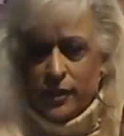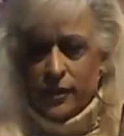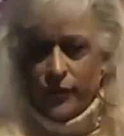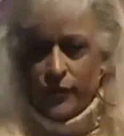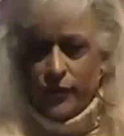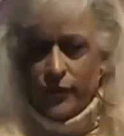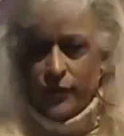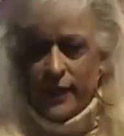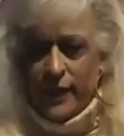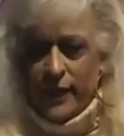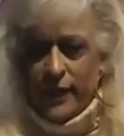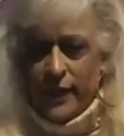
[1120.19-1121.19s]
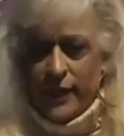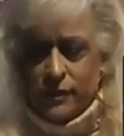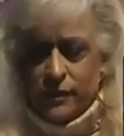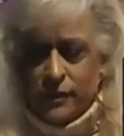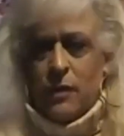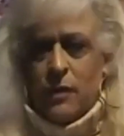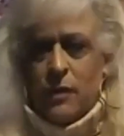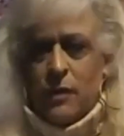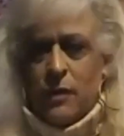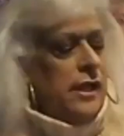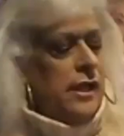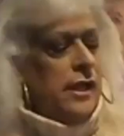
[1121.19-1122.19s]
And this
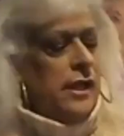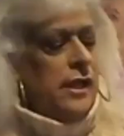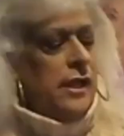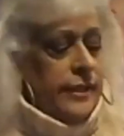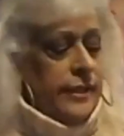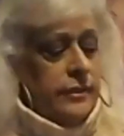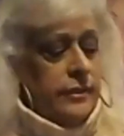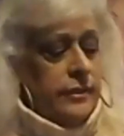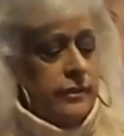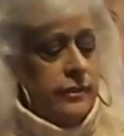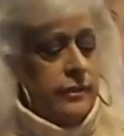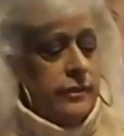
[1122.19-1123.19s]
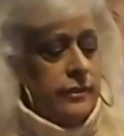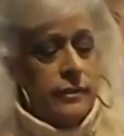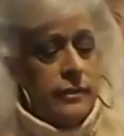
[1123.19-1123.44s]
is what two part.